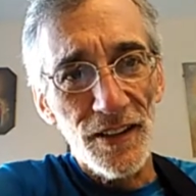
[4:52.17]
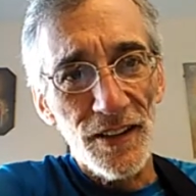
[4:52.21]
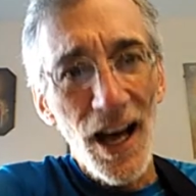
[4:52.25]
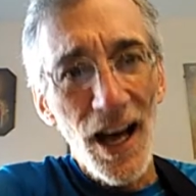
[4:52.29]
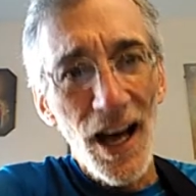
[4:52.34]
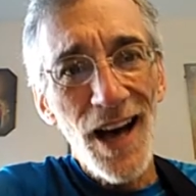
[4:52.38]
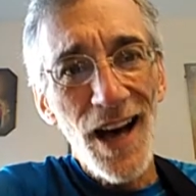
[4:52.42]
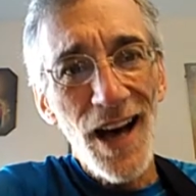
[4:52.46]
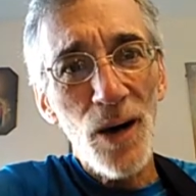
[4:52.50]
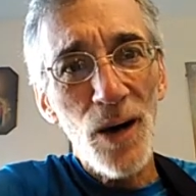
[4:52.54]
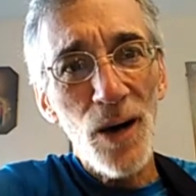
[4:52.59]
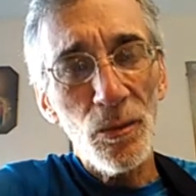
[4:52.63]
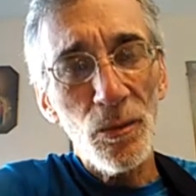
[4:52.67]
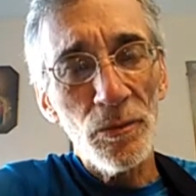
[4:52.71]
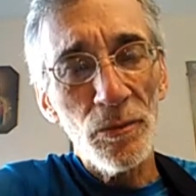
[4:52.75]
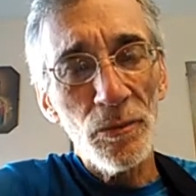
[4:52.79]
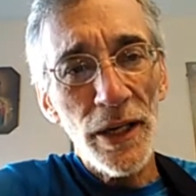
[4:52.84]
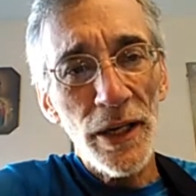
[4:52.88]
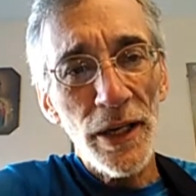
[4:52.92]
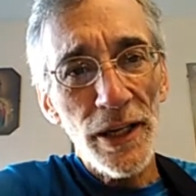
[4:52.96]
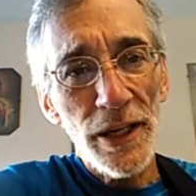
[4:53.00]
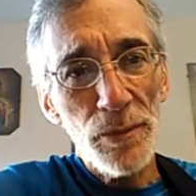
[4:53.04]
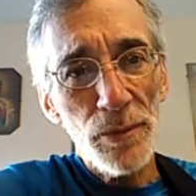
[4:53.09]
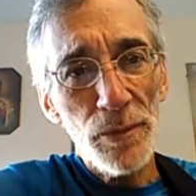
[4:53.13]
How
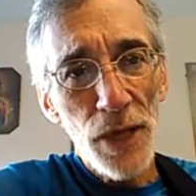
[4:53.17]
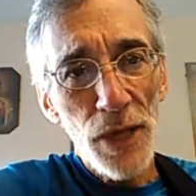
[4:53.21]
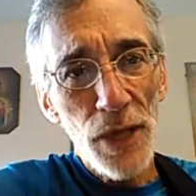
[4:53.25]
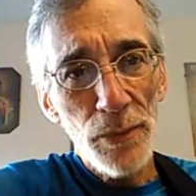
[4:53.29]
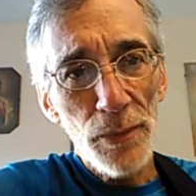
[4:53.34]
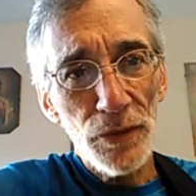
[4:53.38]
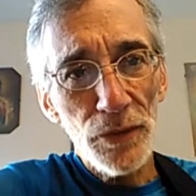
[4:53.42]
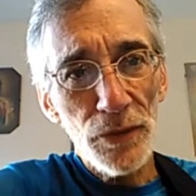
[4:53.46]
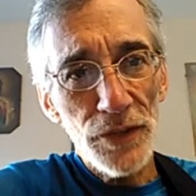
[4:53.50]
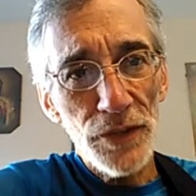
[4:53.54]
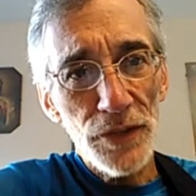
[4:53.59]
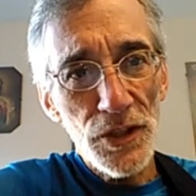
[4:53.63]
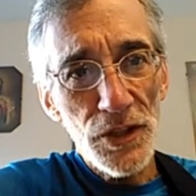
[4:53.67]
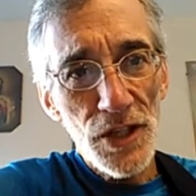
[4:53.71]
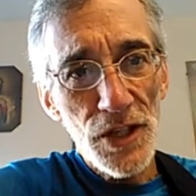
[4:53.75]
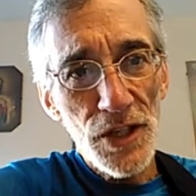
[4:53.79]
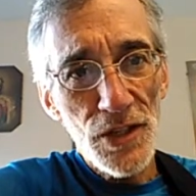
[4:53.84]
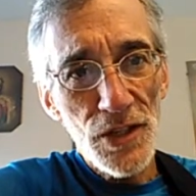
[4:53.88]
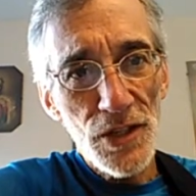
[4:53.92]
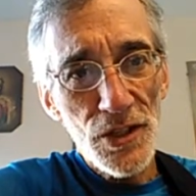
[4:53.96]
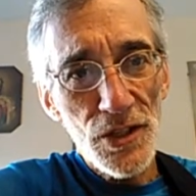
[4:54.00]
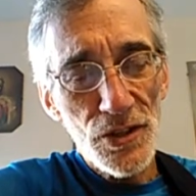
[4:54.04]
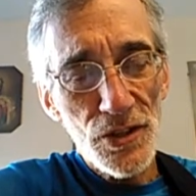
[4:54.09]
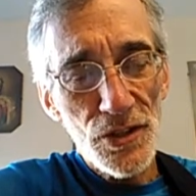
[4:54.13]
many people did
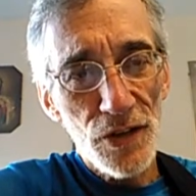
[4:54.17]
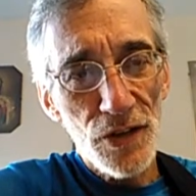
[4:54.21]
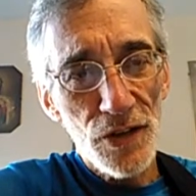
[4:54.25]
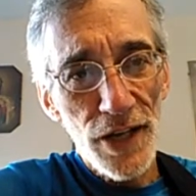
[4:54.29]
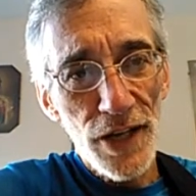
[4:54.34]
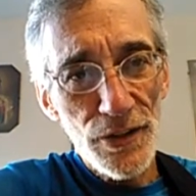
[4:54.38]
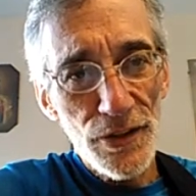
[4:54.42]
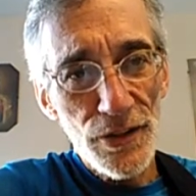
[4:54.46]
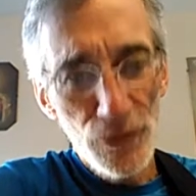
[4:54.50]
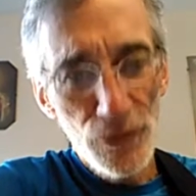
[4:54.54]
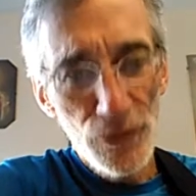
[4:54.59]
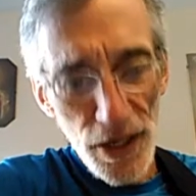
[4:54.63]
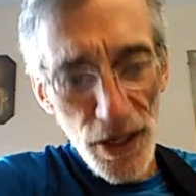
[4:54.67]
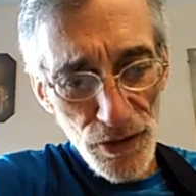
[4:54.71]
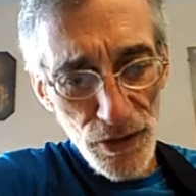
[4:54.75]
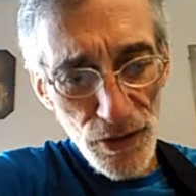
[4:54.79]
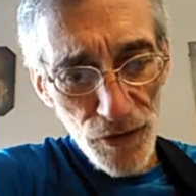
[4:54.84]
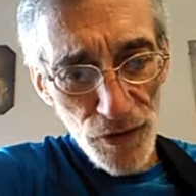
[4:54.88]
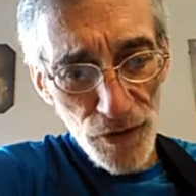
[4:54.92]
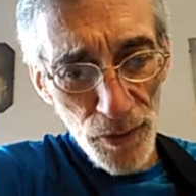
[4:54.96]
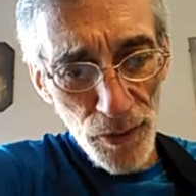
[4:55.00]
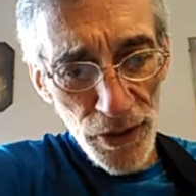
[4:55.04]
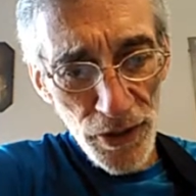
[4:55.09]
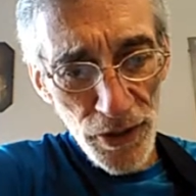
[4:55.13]
Jesus Christ raise
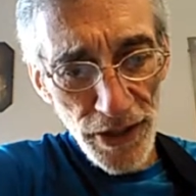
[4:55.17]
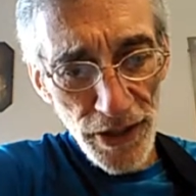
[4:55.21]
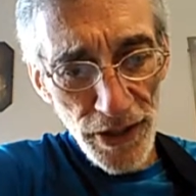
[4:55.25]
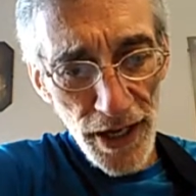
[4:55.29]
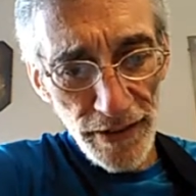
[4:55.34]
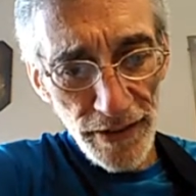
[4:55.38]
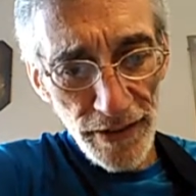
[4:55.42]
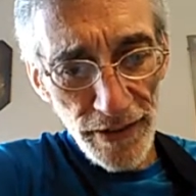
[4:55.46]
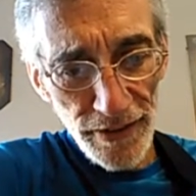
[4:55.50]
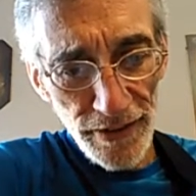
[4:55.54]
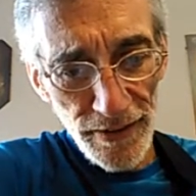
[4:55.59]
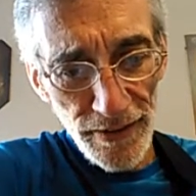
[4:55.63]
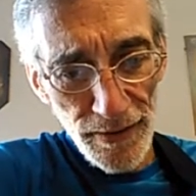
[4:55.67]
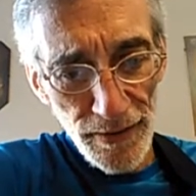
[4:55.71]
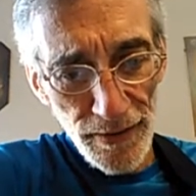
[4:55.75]
from the dead